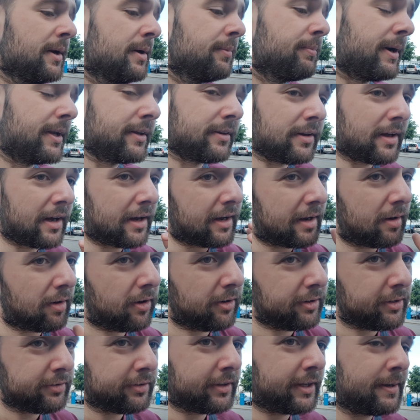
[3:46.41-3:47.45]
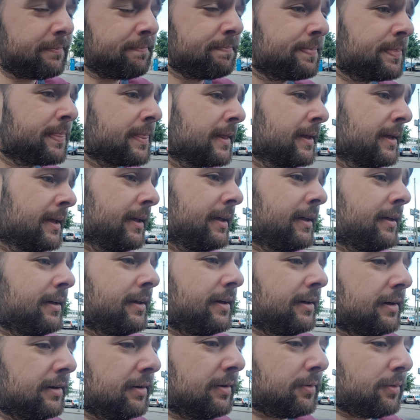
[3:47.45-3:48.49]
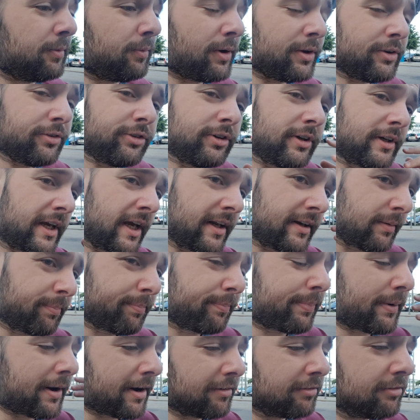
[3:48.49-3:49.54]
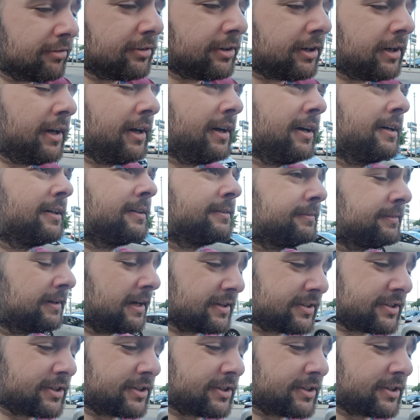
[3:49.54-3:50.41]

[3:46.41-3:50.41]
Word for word: But honestly, once you get above a